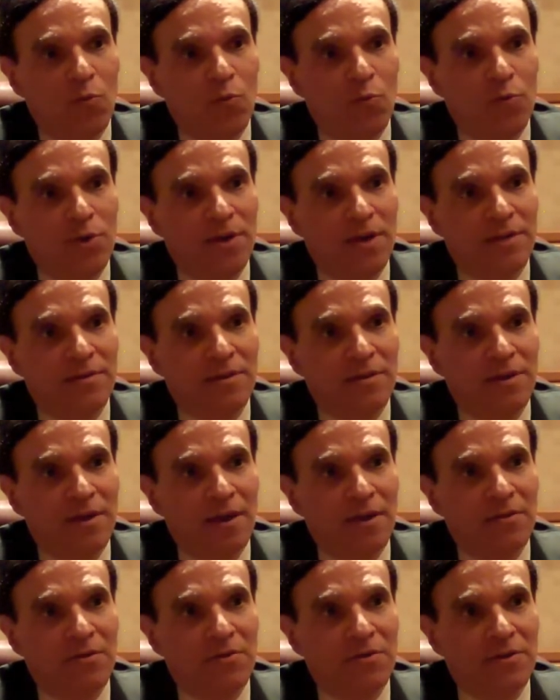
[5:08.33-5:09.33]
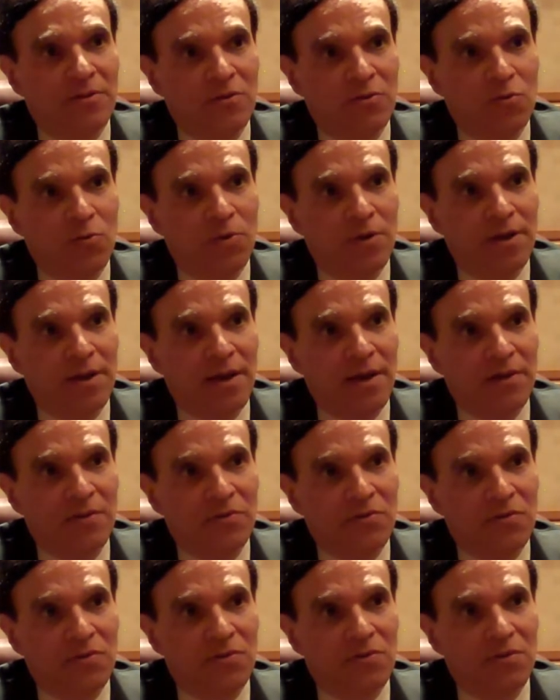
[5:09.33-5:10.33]
we get together at the
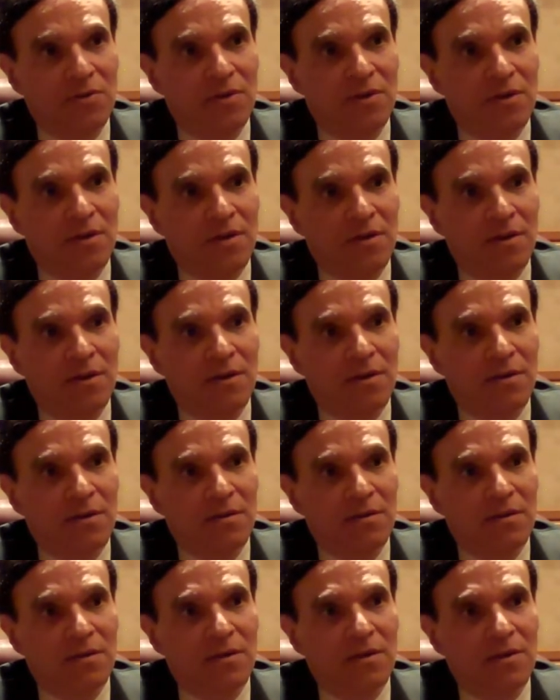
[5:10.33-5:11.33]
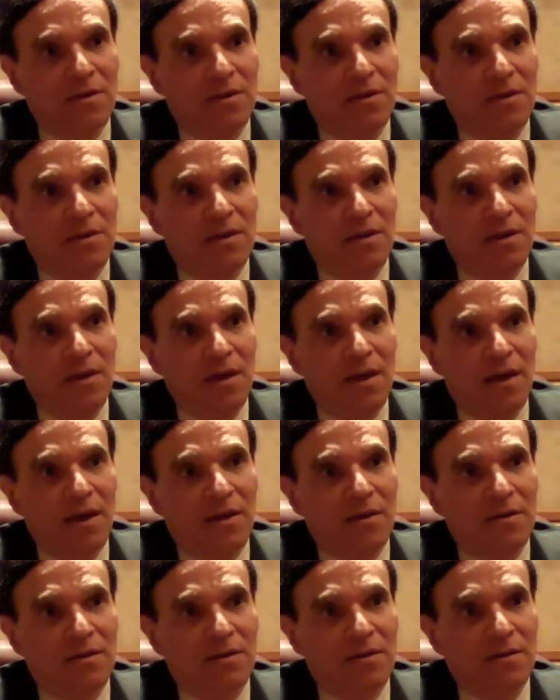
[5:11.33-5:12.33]
courthouse,
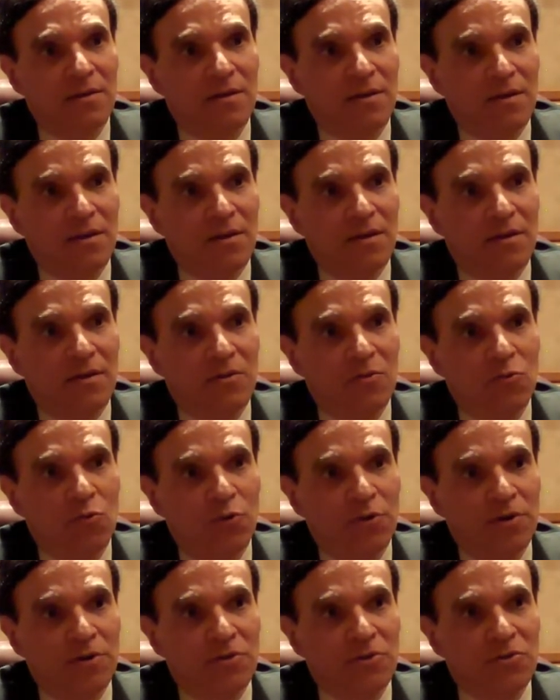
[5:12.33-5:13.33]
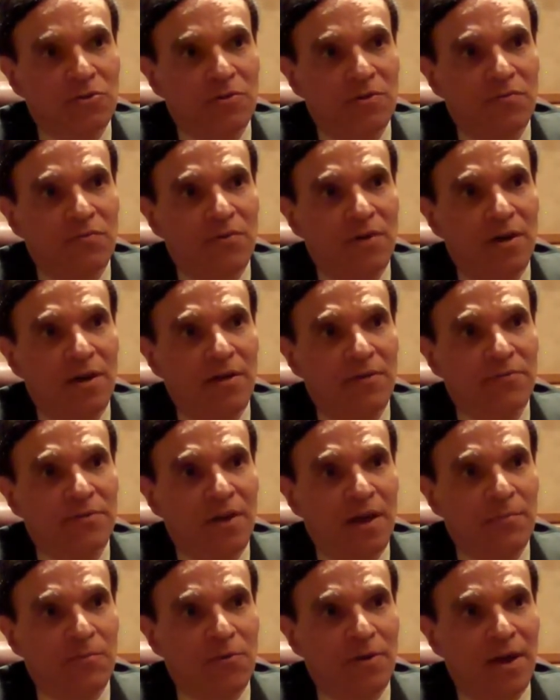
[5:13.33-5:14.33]
and lawyers are involved,
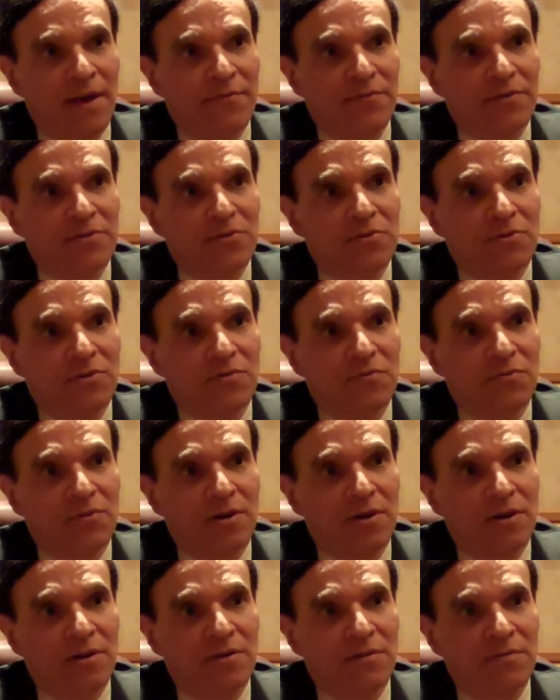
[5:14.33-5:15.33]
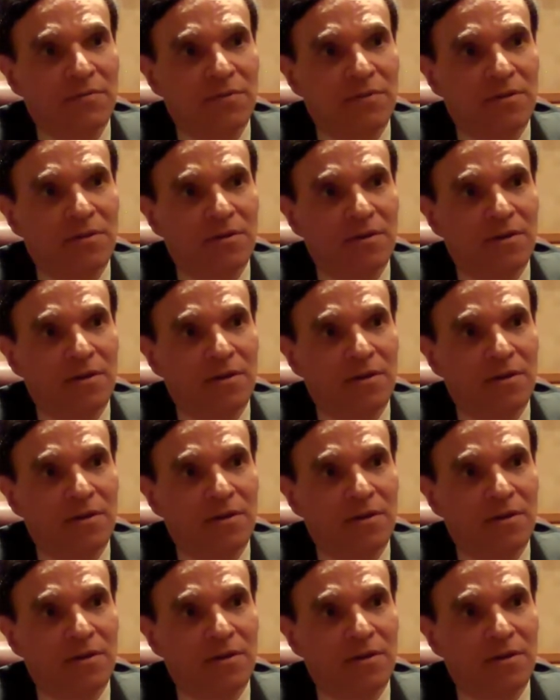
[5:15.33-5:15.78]
nonprofits are involved.